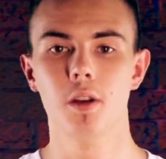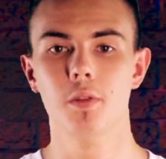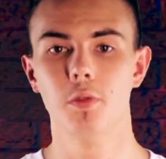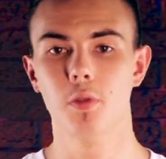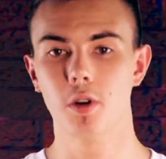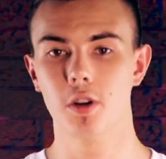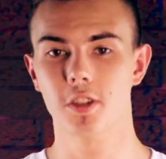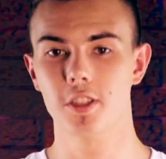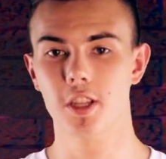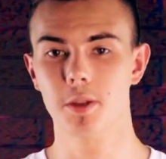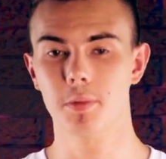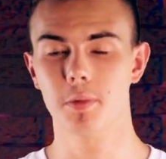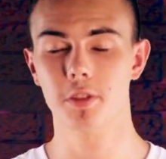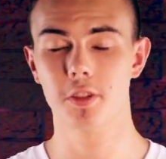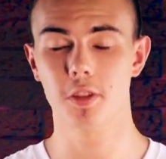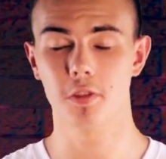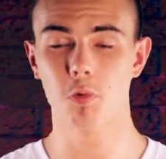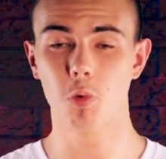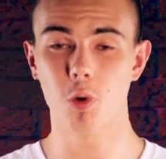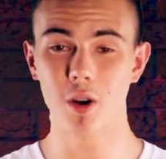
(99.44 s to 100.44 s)
For
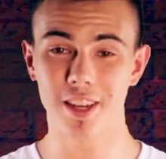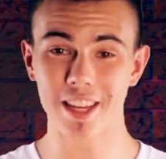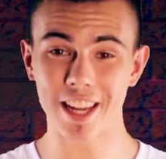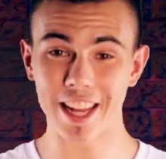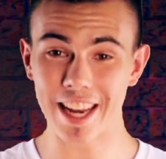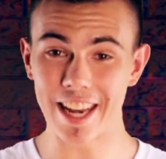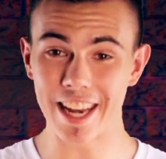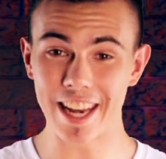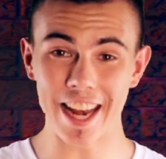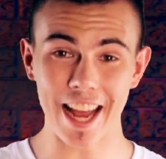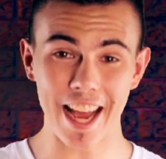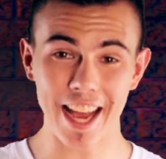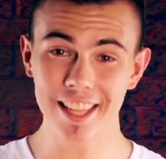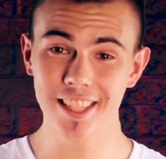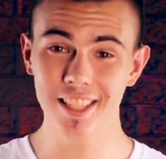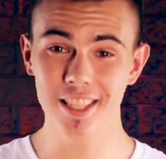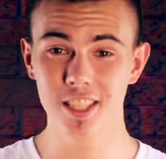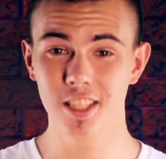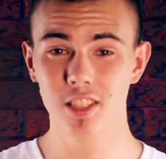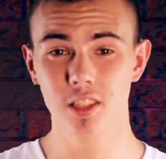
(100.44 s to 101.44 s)
examples of what
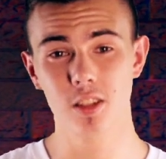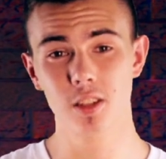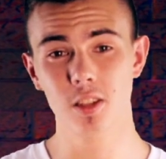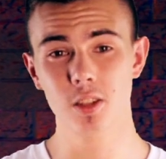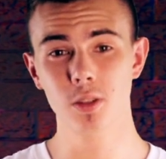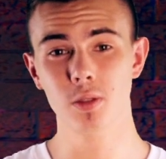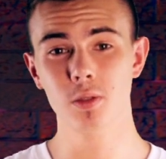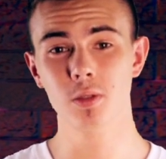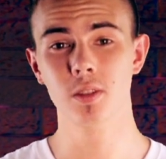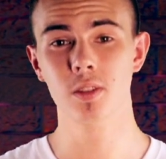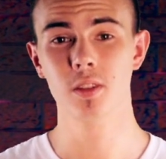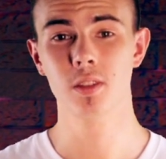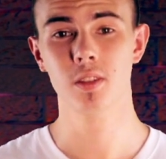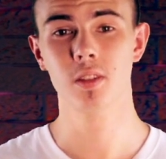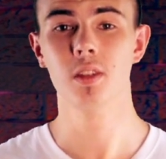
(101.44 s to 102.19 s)
not to do